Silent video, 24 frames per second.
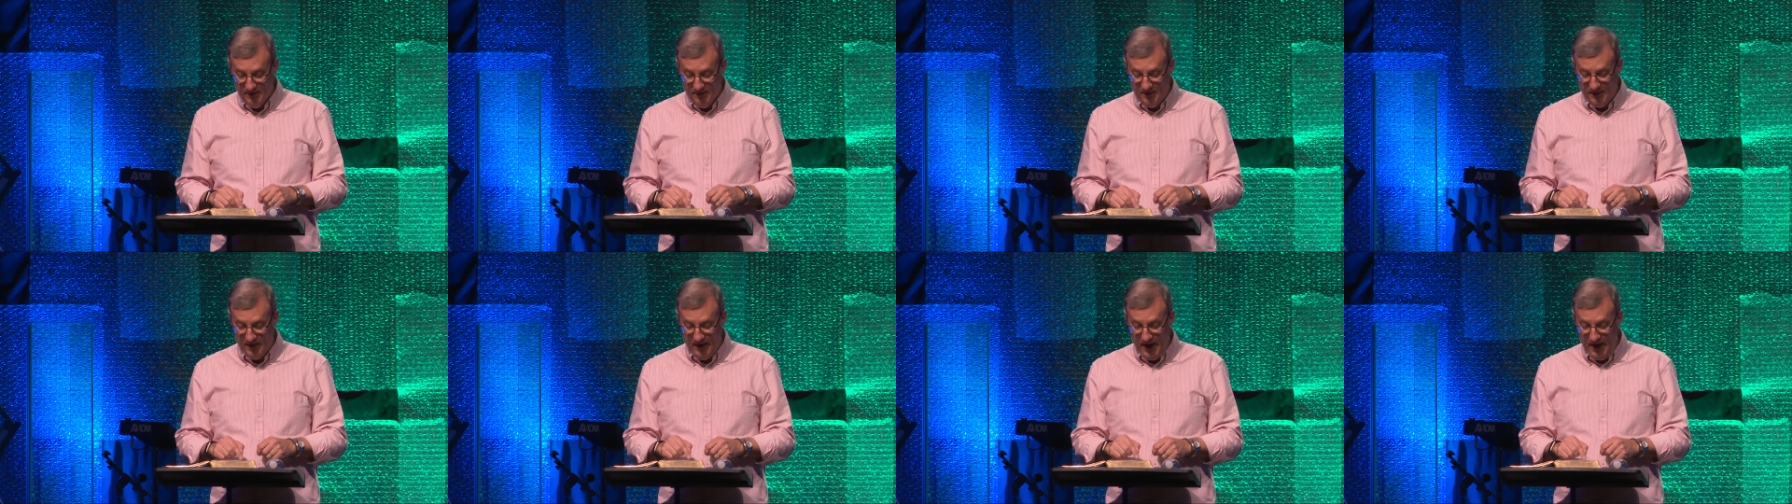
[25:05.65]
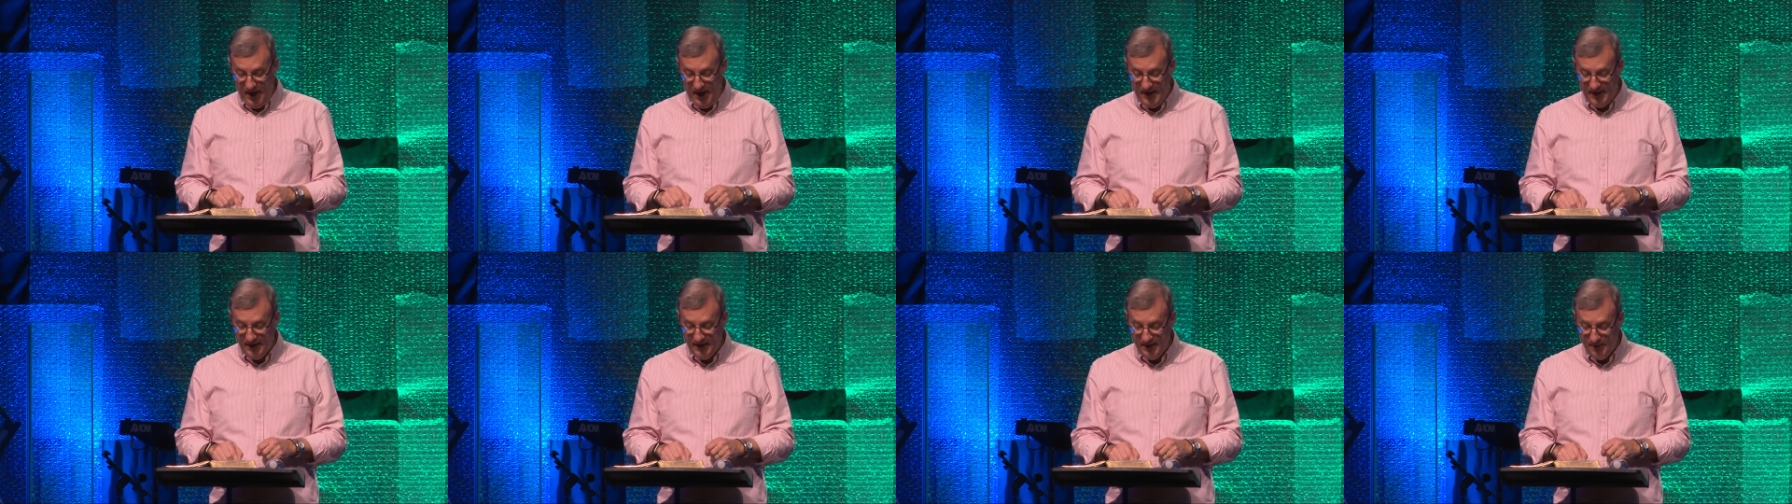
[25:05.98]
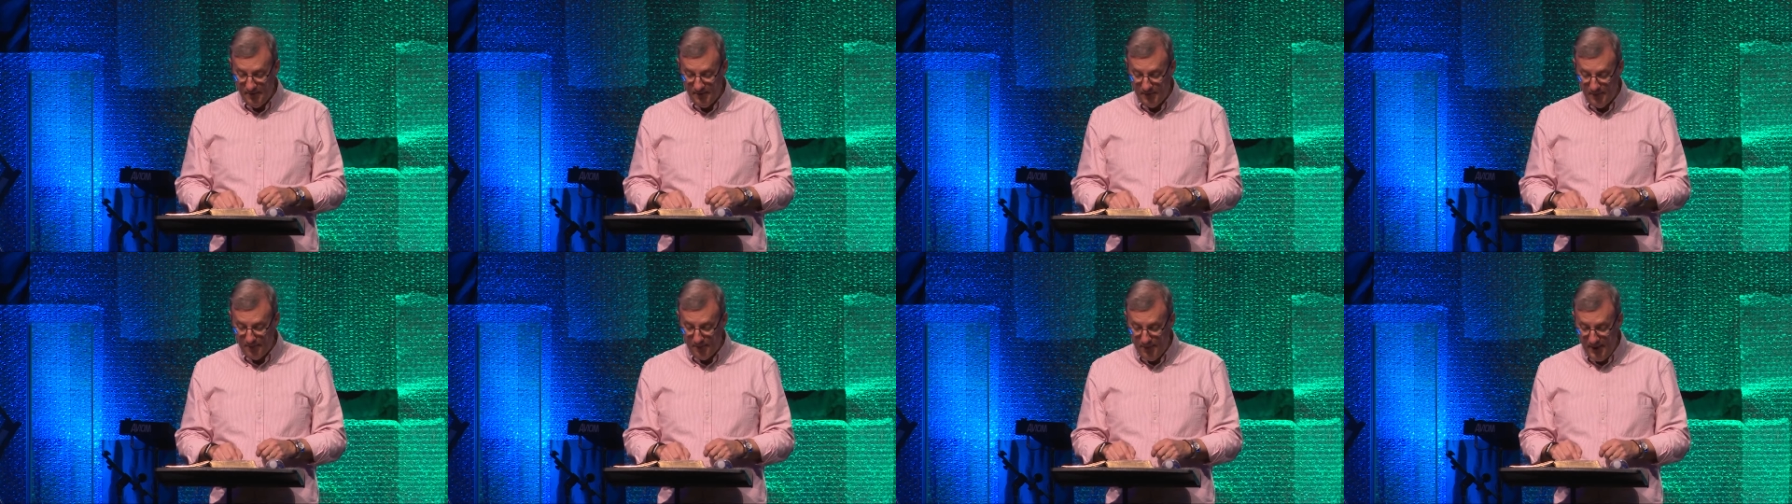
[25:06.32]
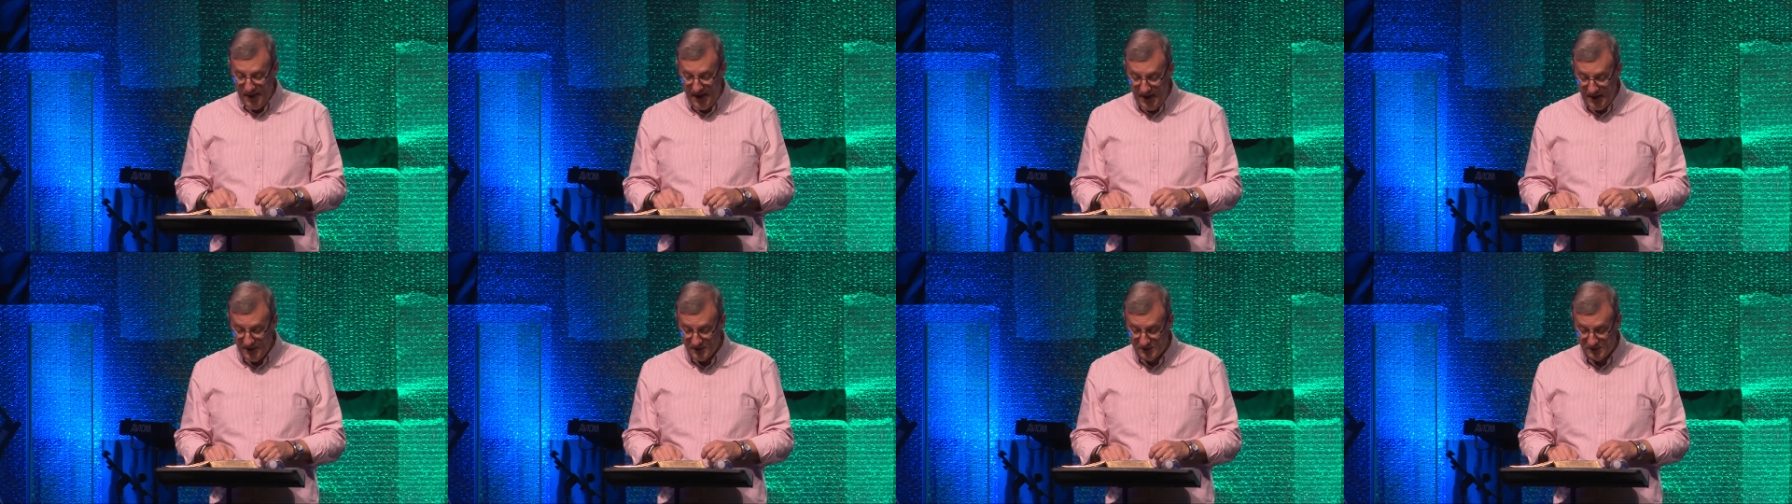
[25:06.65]
that I am the
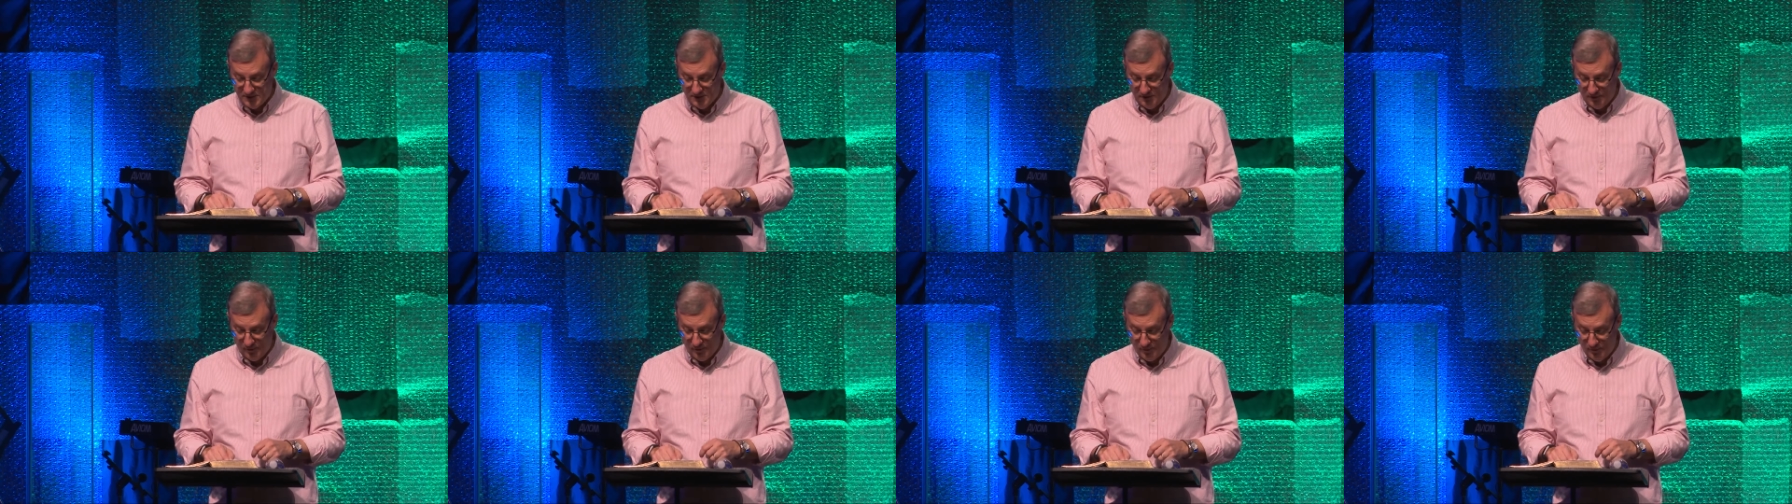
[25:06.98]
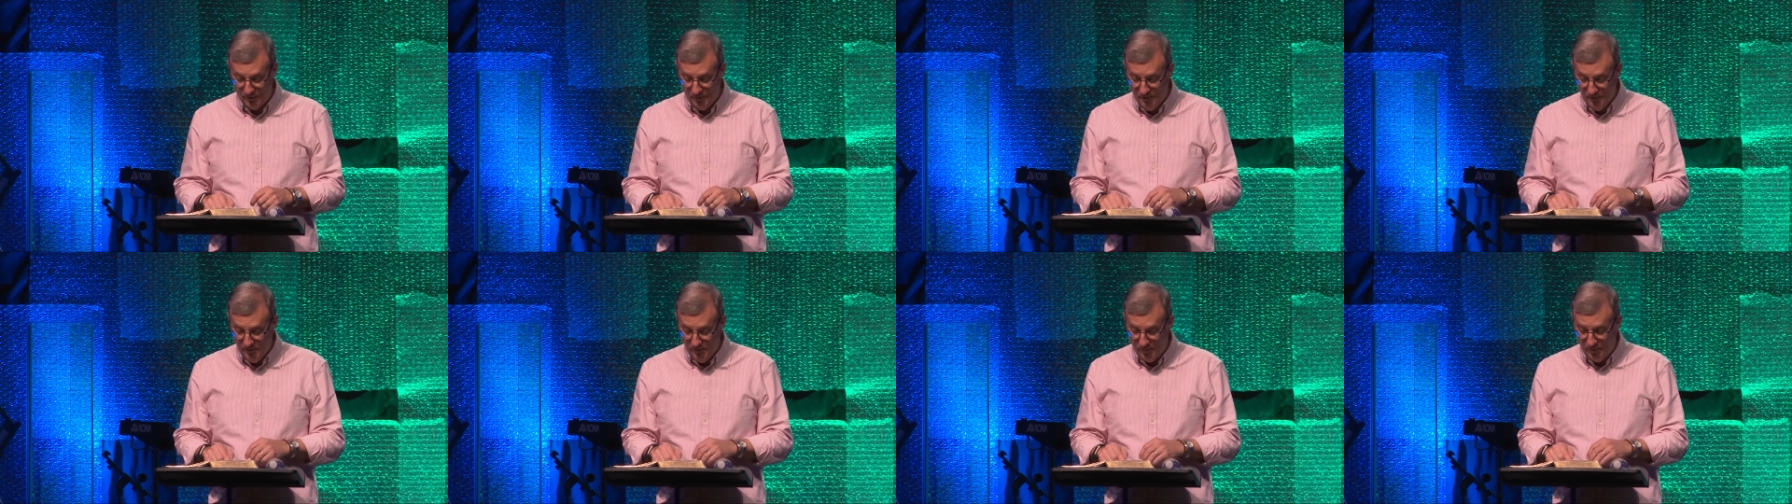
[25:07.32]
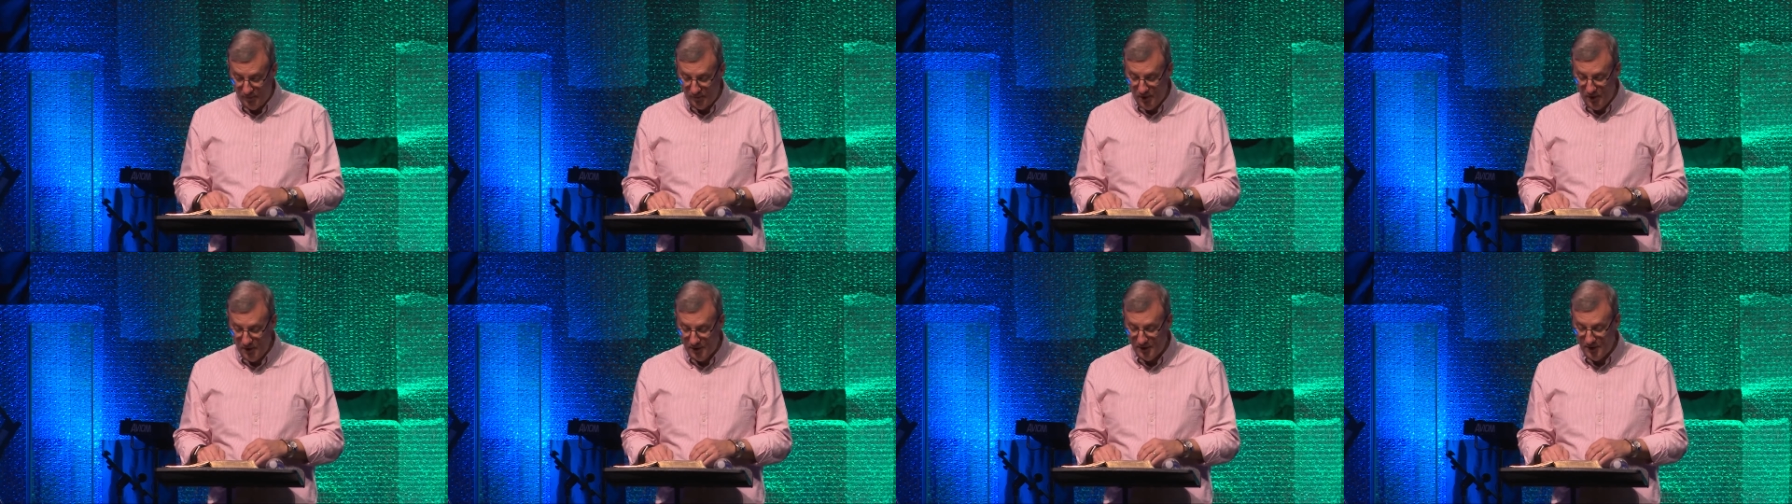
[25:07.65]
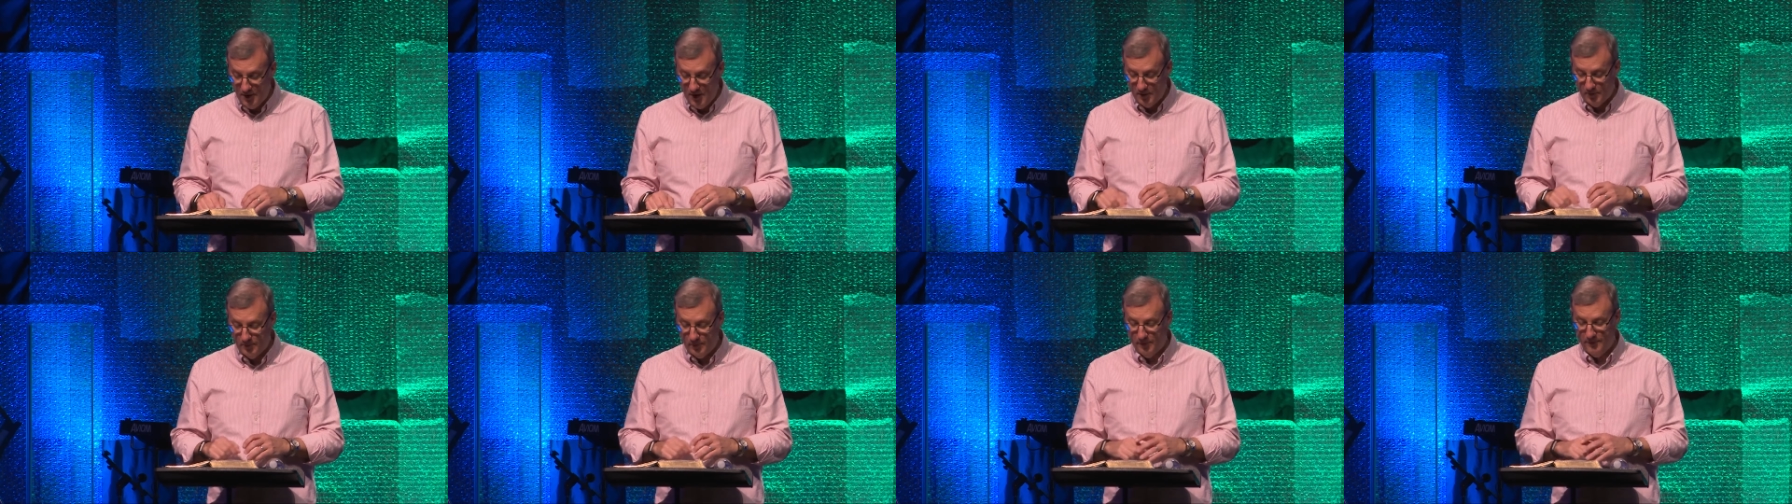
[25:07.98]
pastor for our
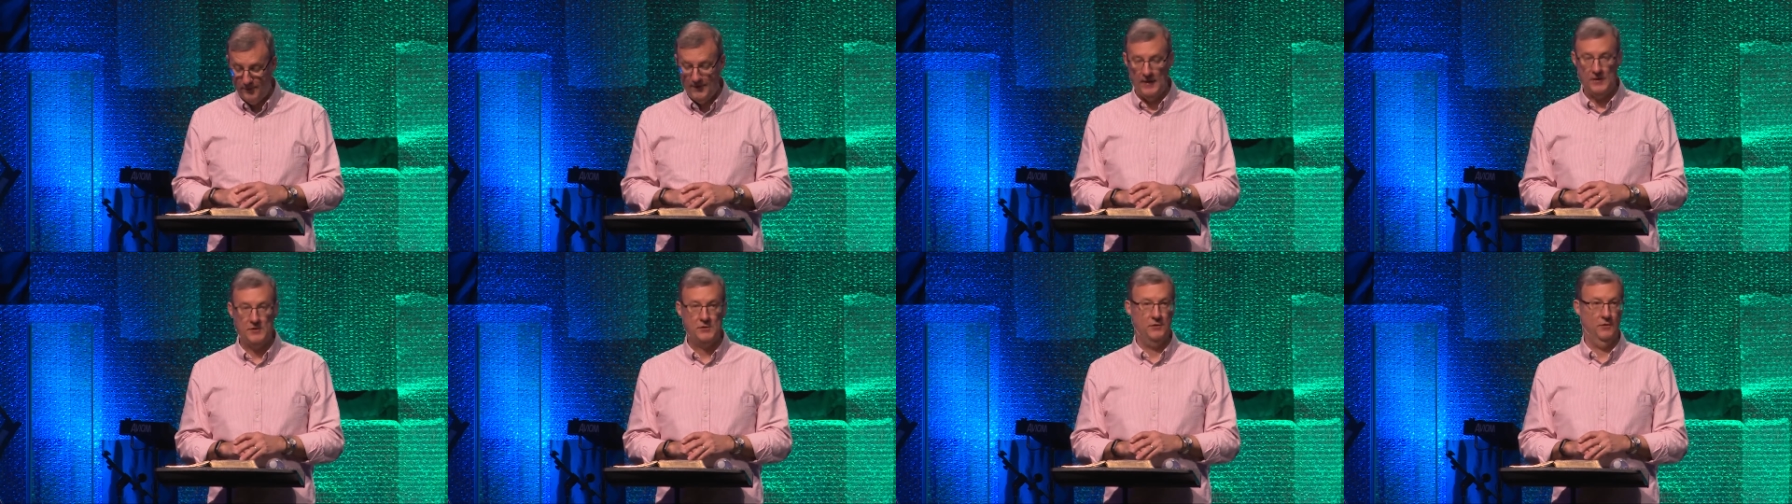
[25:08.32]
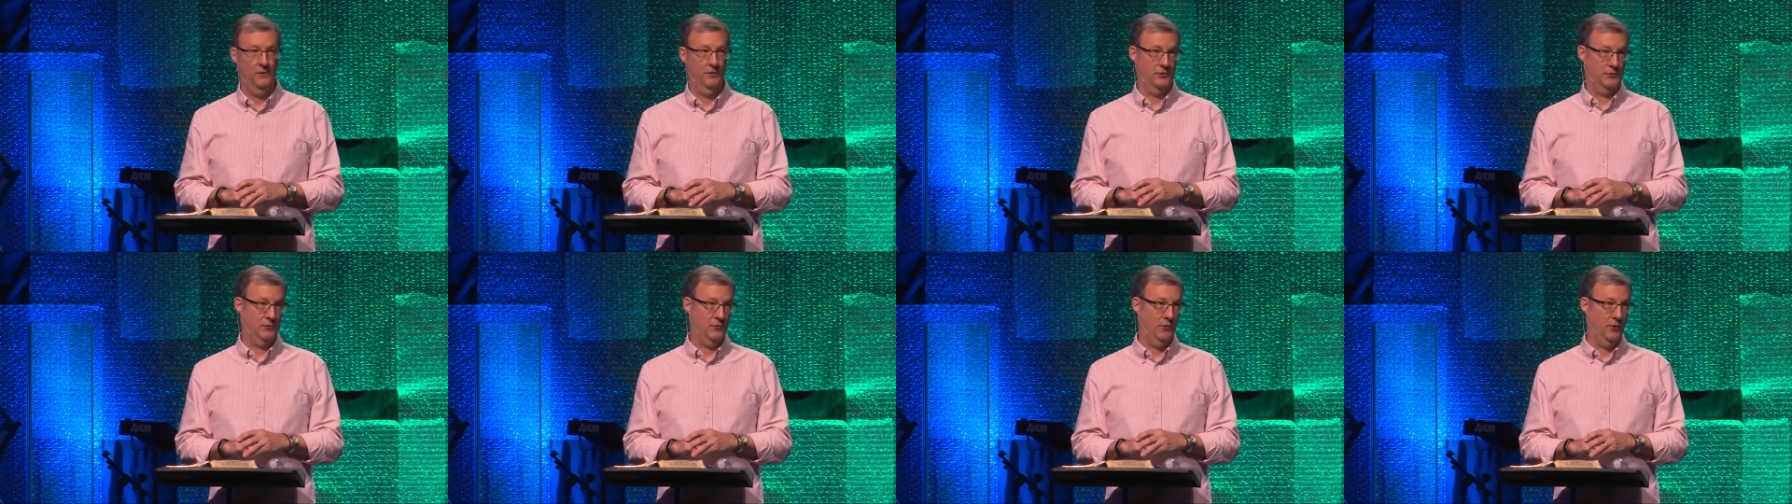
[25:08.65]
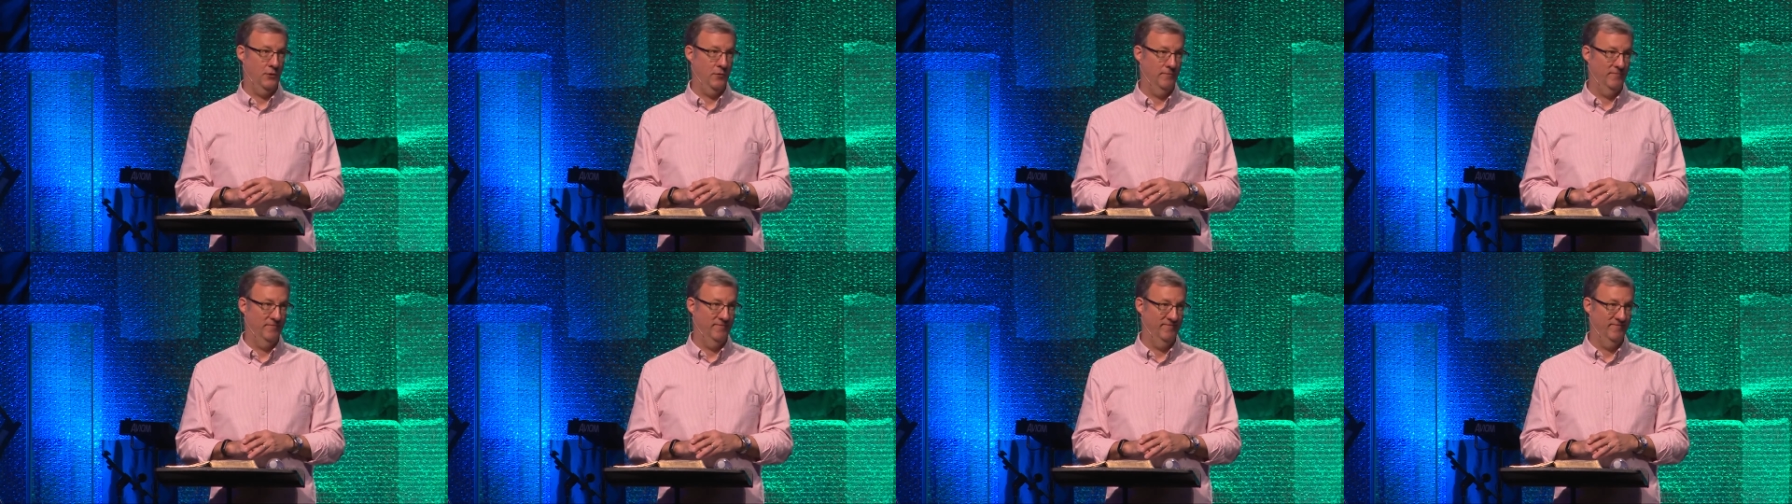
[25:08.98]
young professionals group.